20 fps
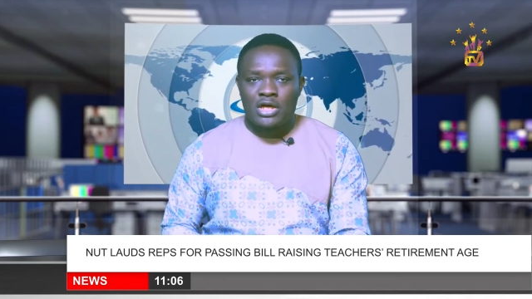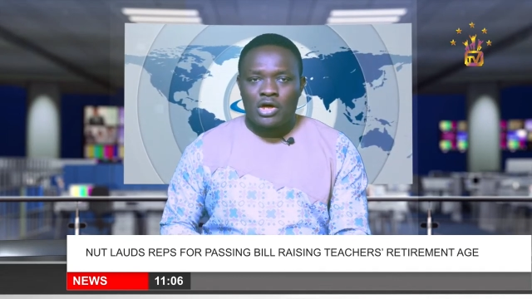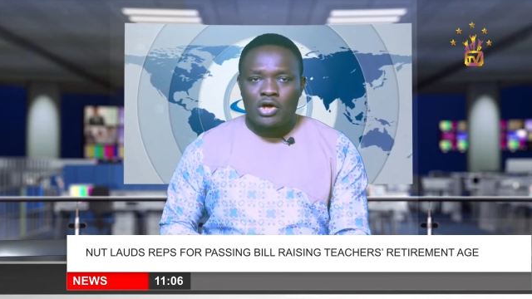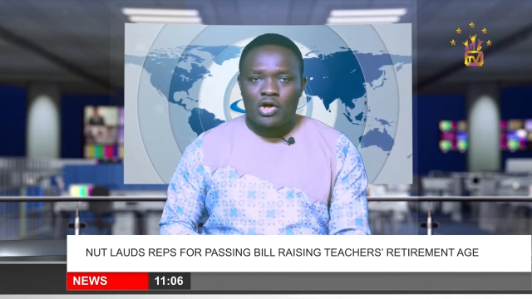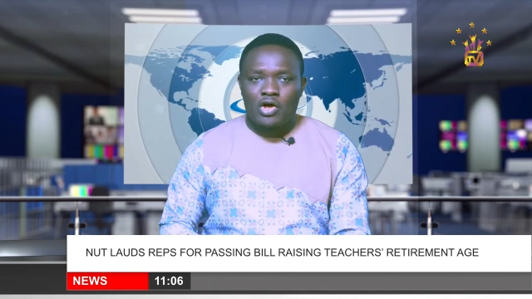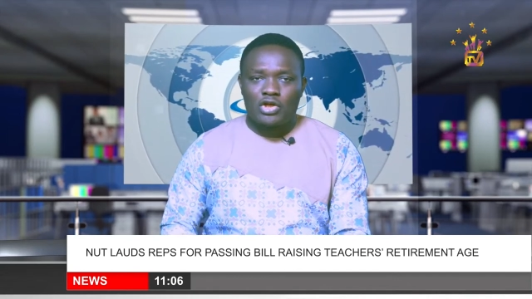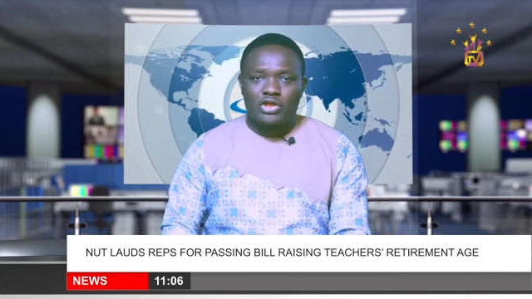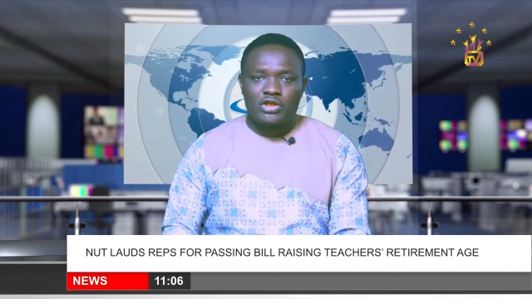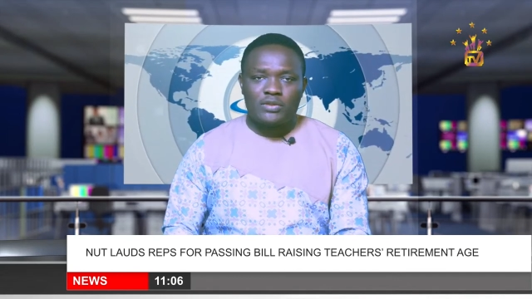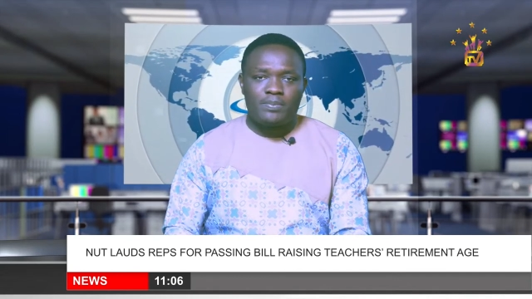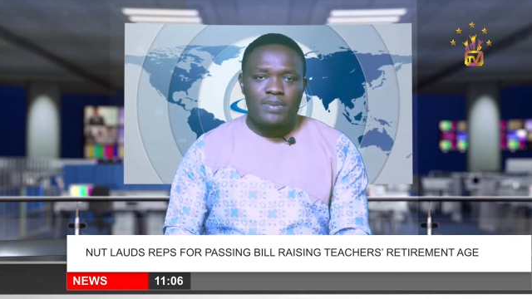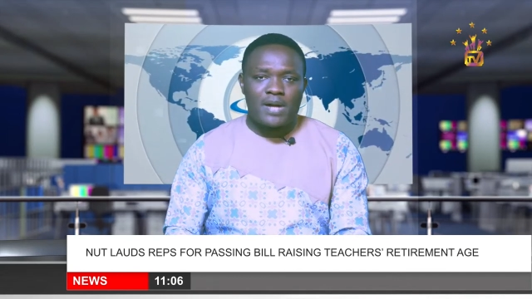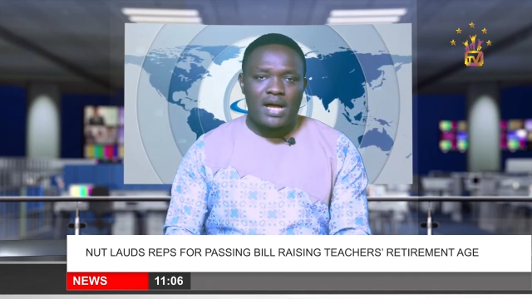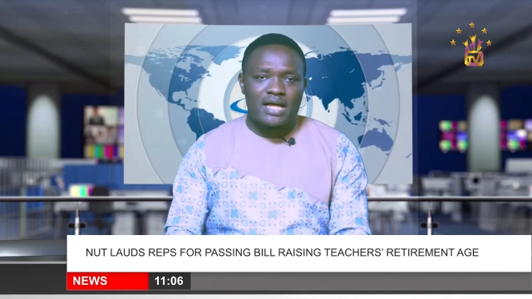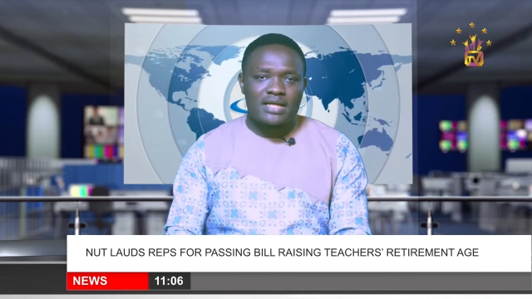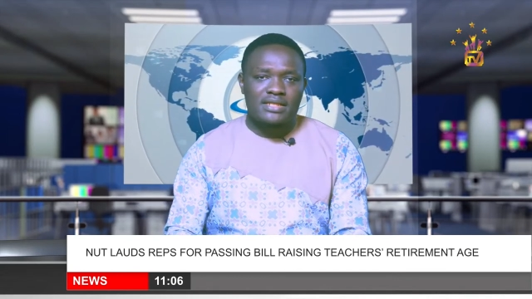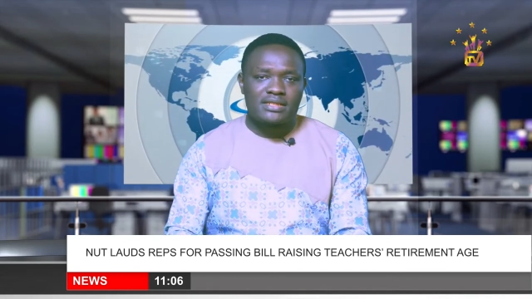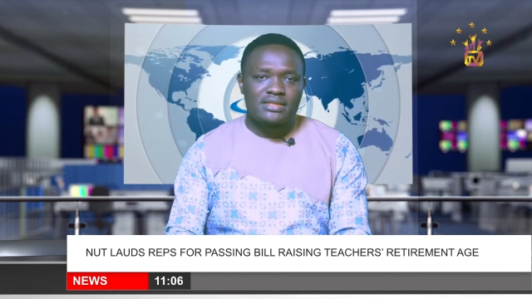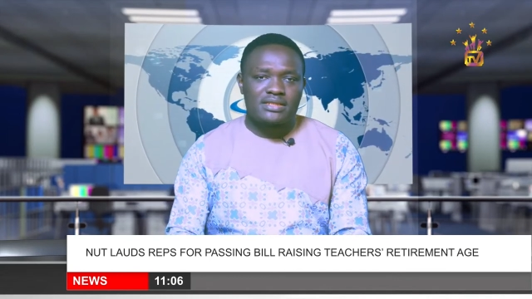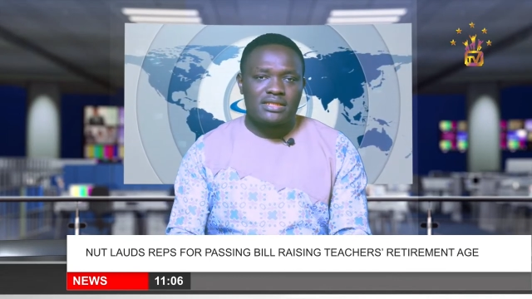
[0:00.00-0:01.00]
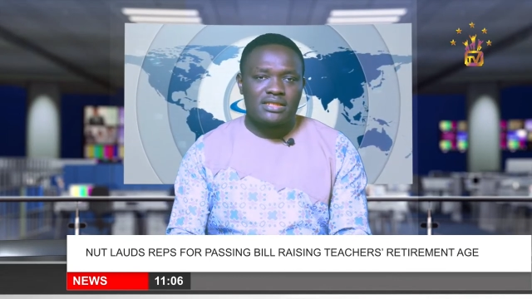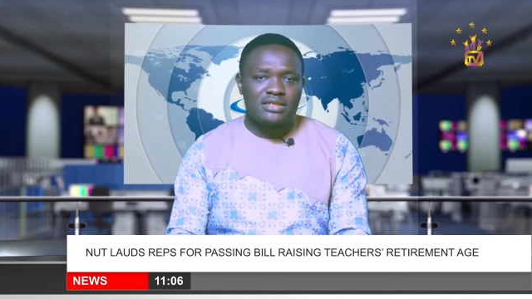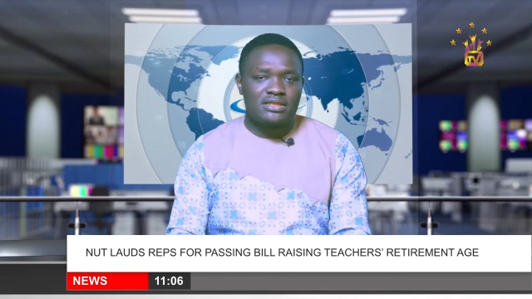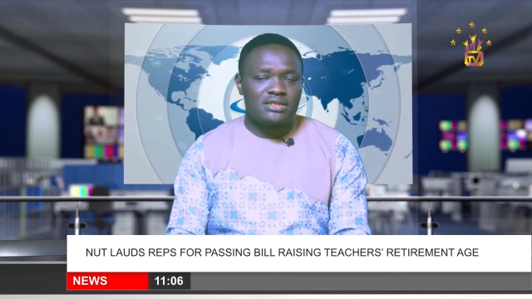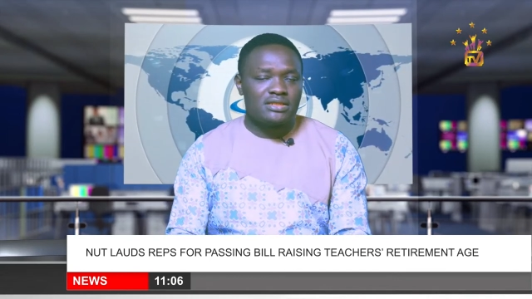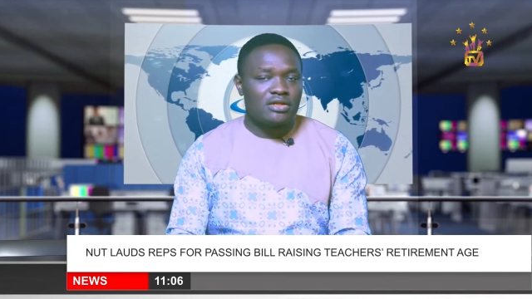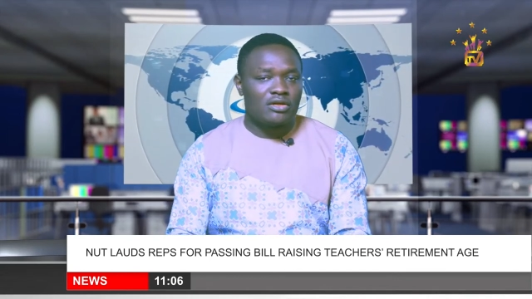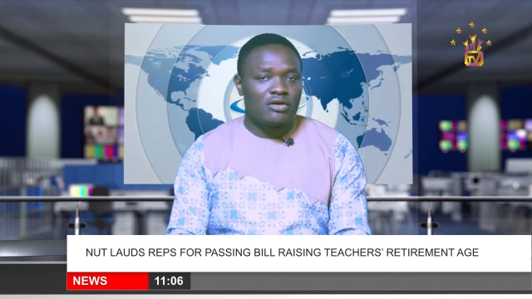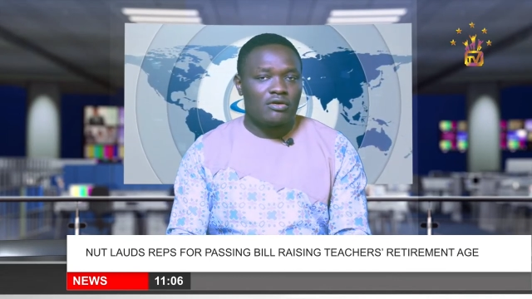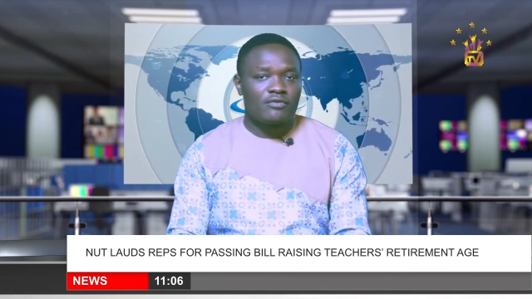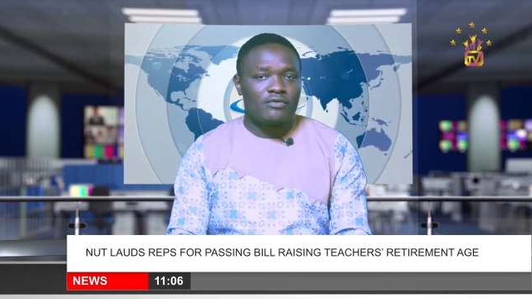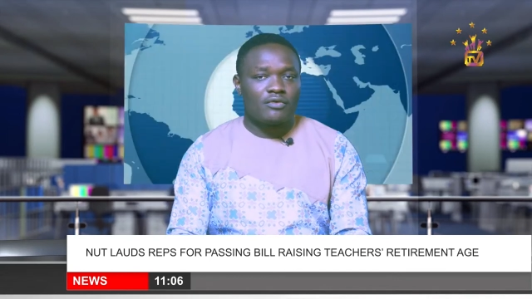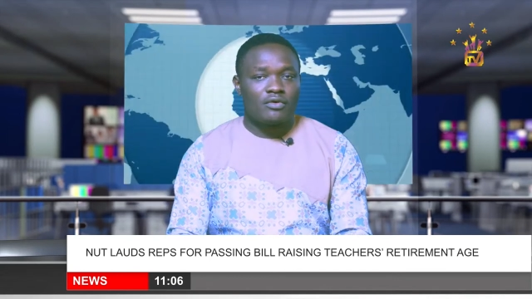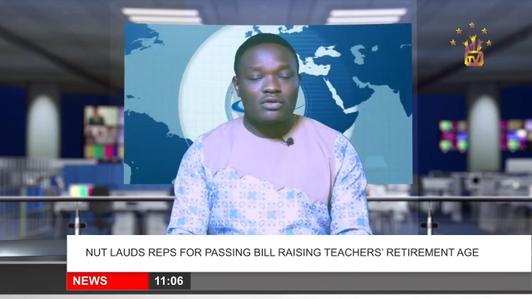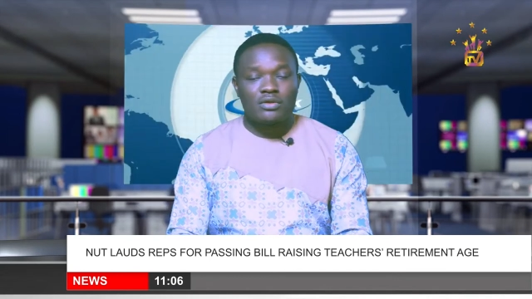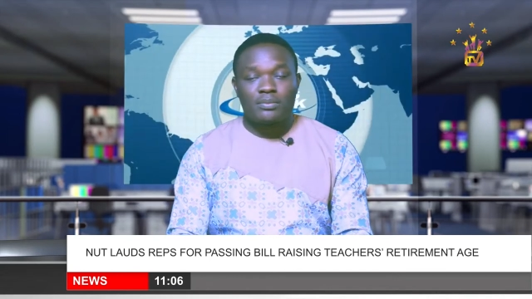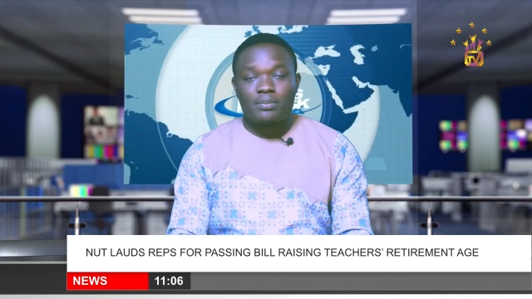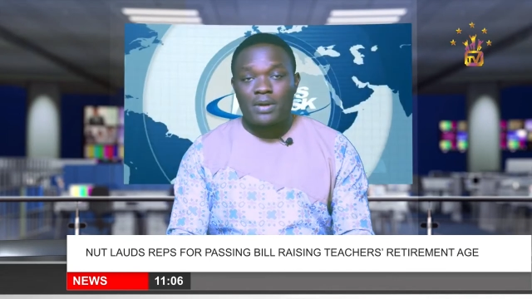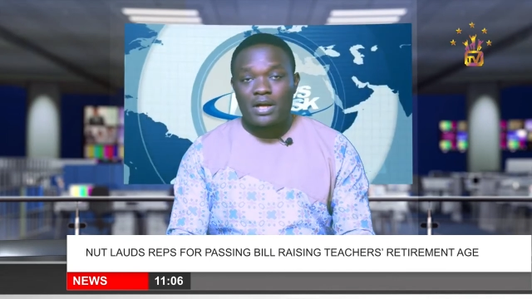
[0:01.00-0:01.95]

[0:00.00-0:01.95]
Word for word: on the passing of or the